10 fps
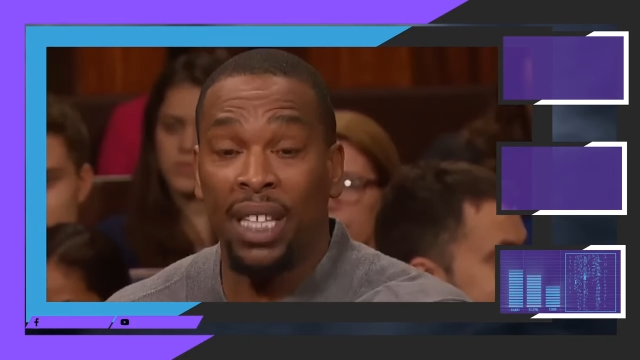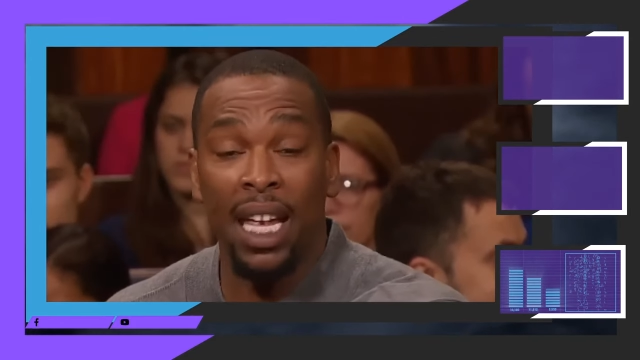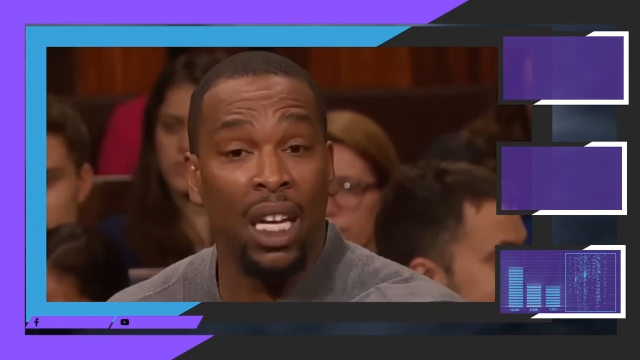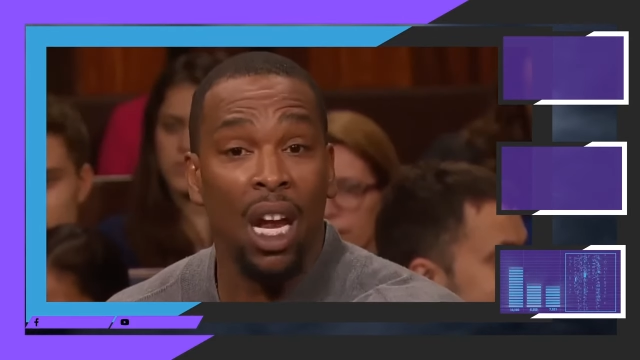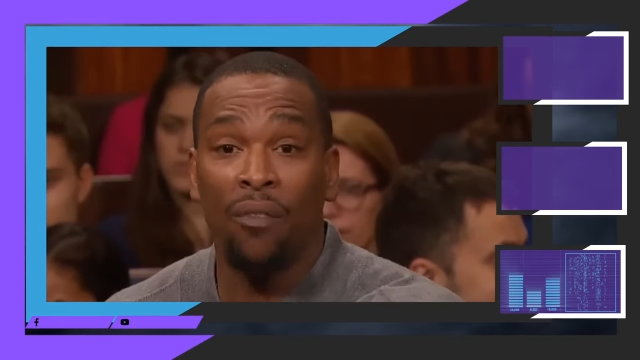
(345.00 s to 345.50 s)
been
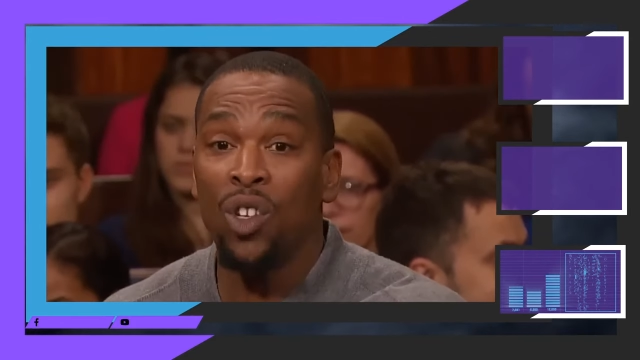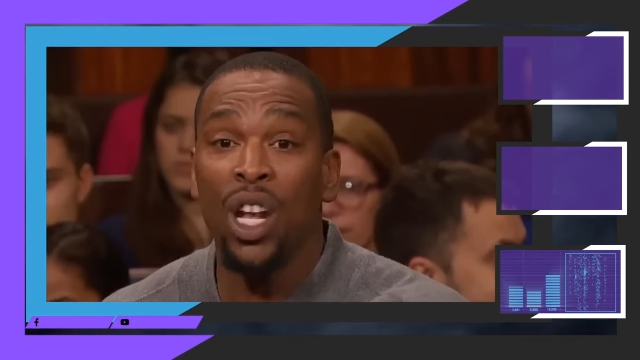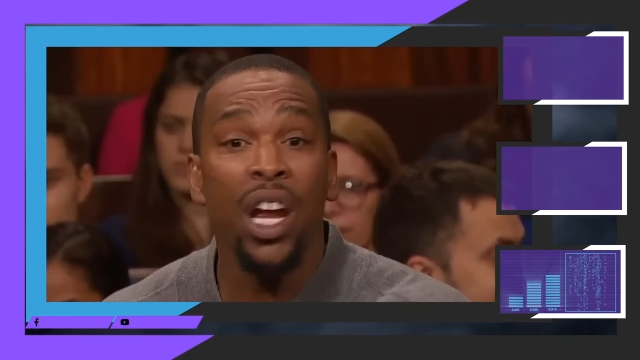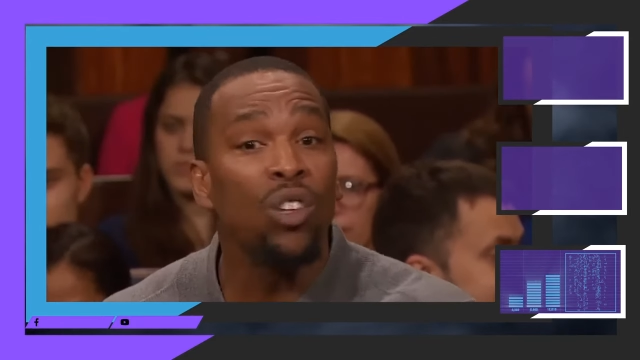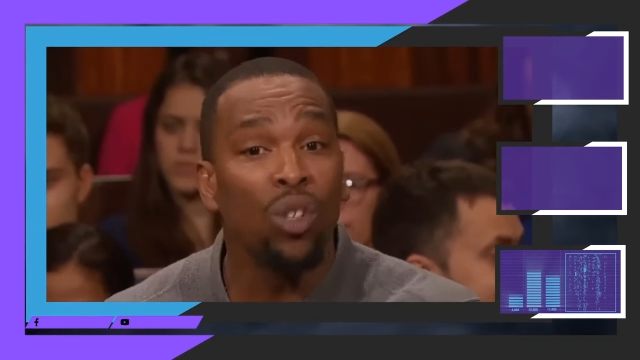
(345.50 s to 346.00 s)
taken care of
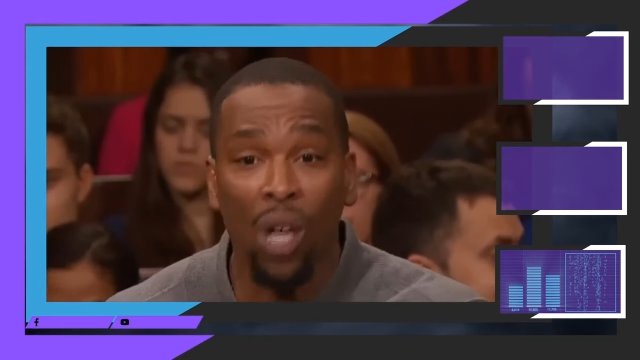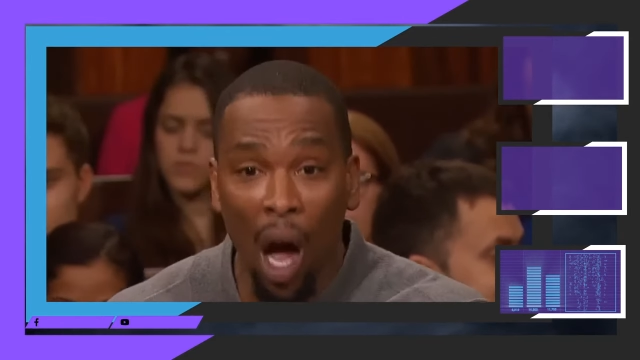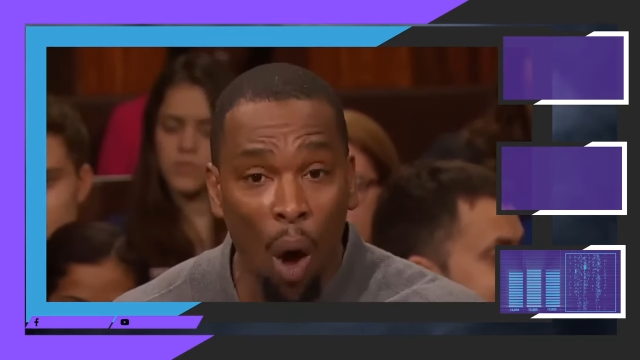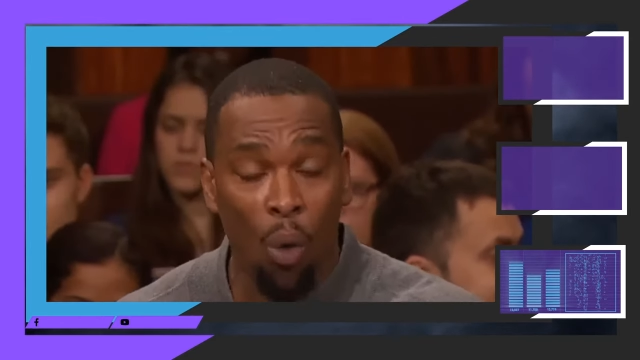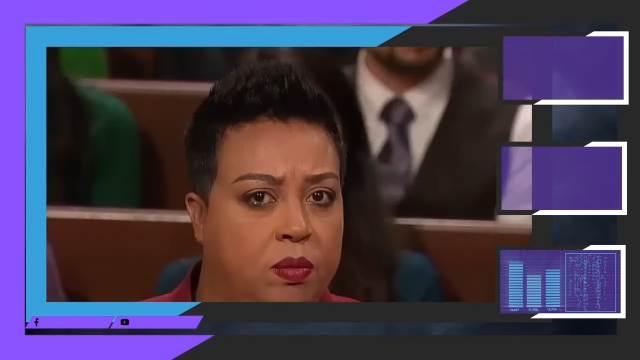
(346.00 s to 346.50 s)
years
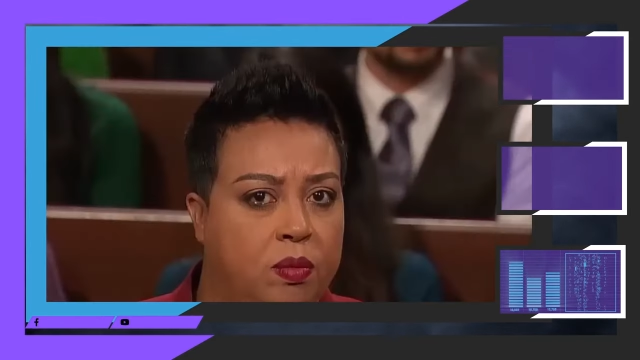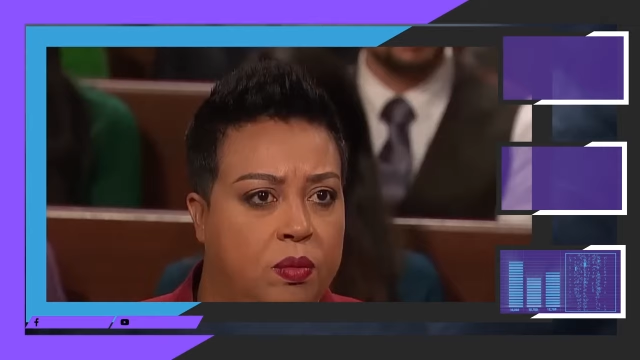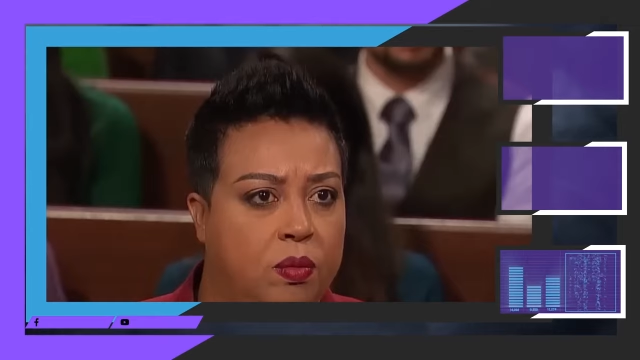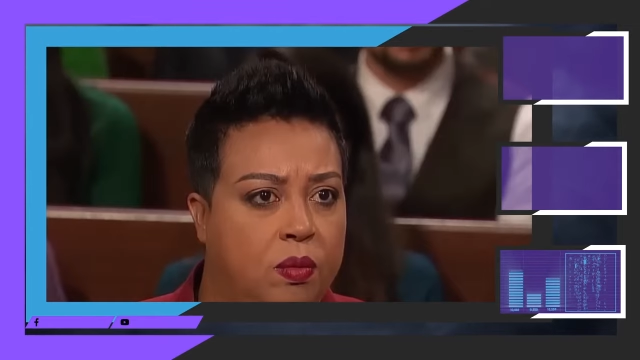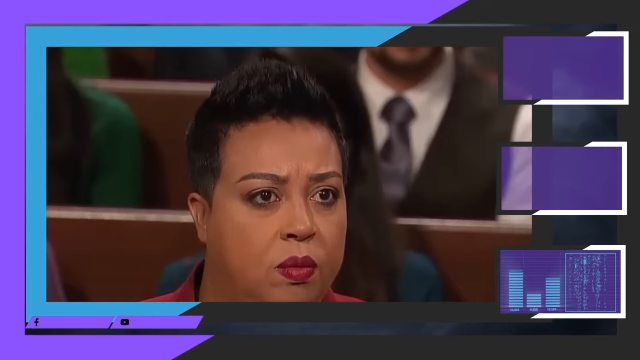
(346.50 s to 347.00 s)
ago.
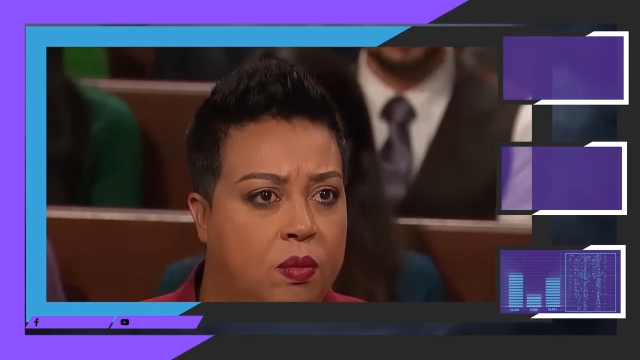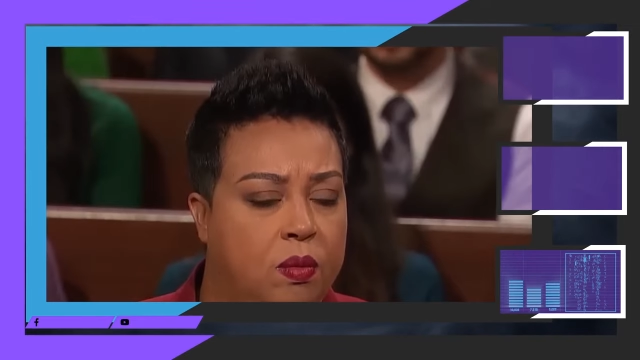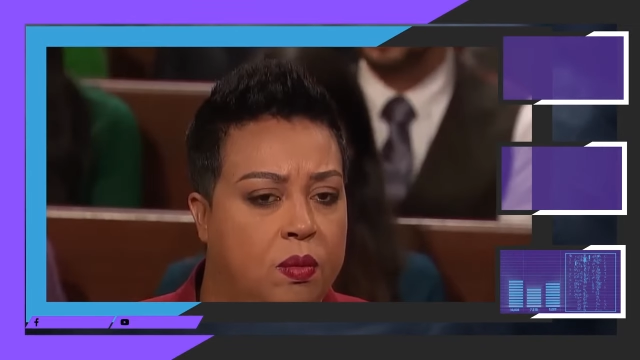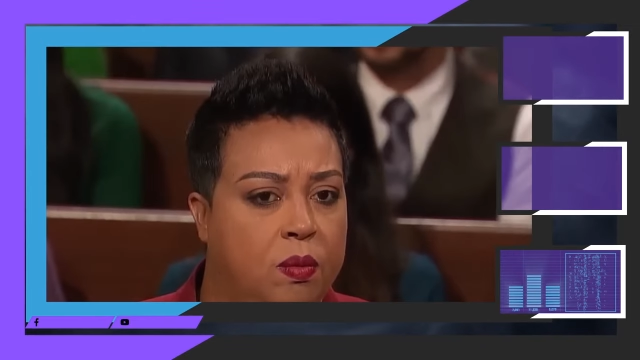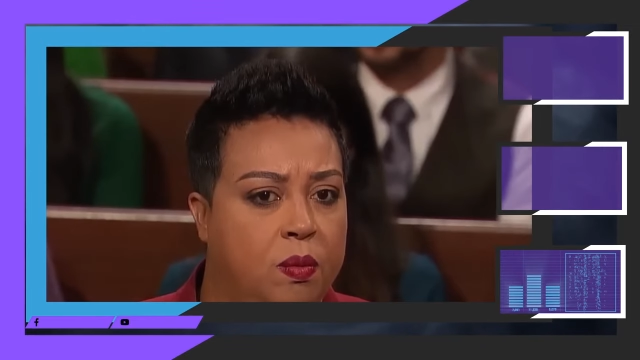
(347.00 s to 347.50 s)

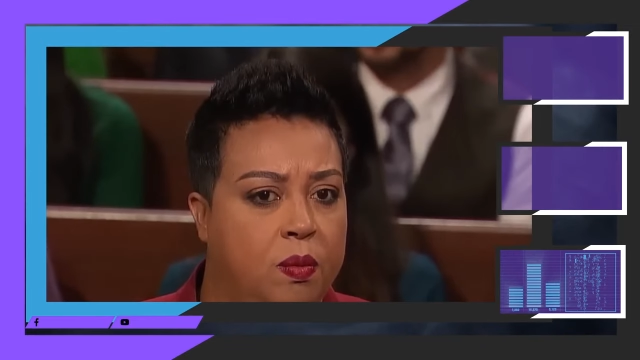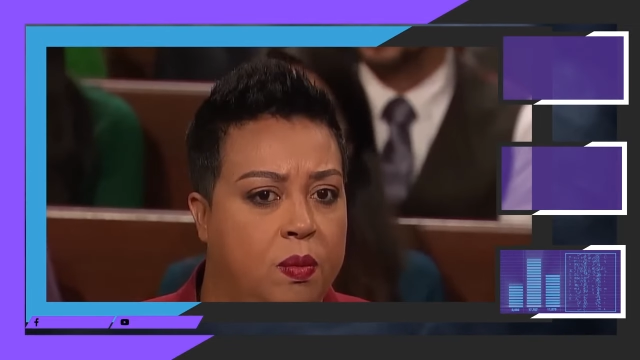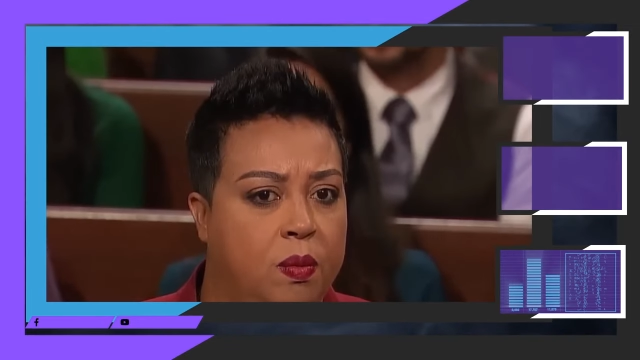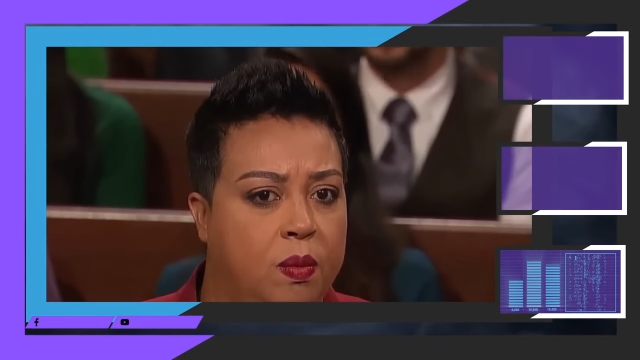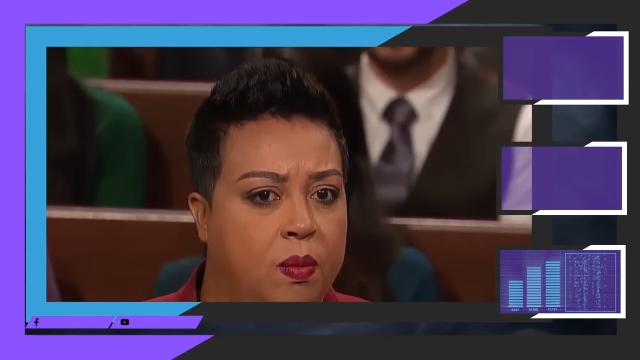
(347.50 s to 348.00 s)
I've been
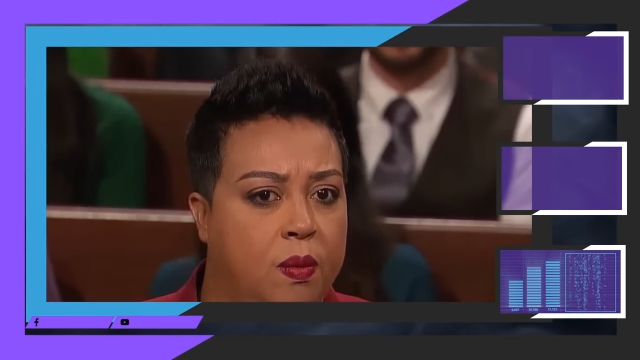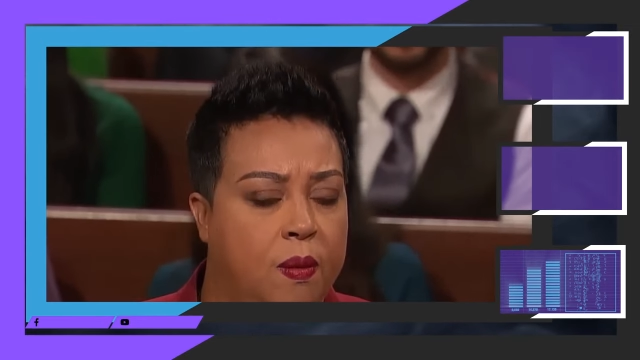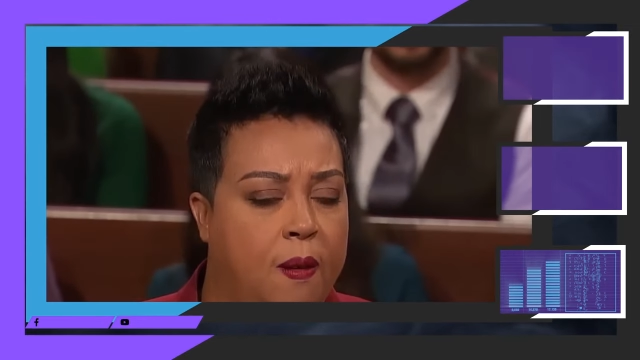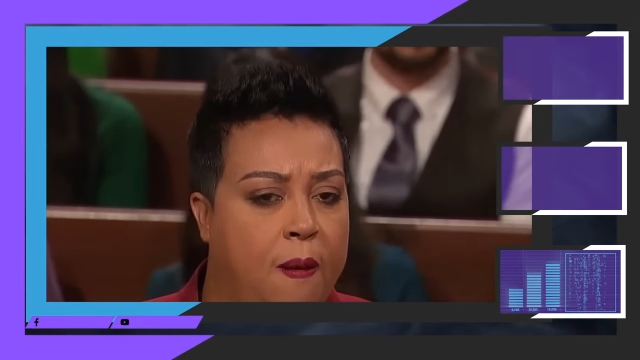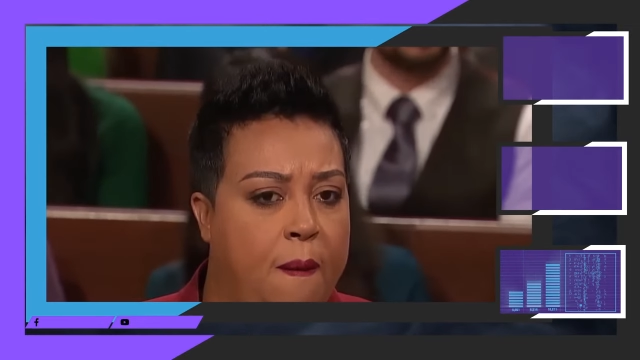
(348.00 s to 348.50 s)
going on
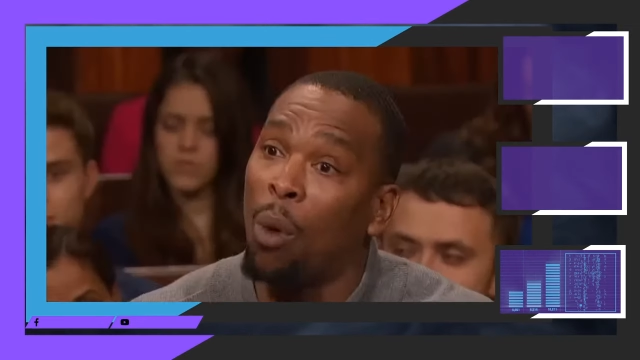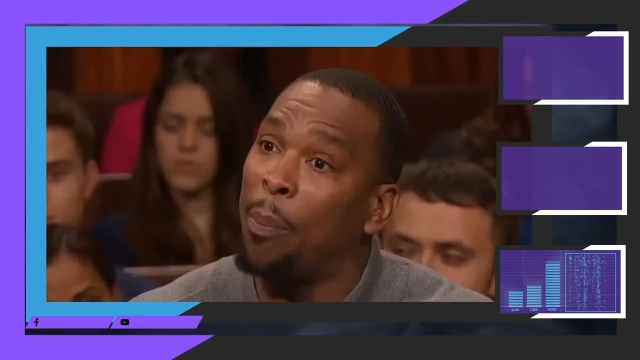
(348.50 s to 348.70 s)
years, Your Honor,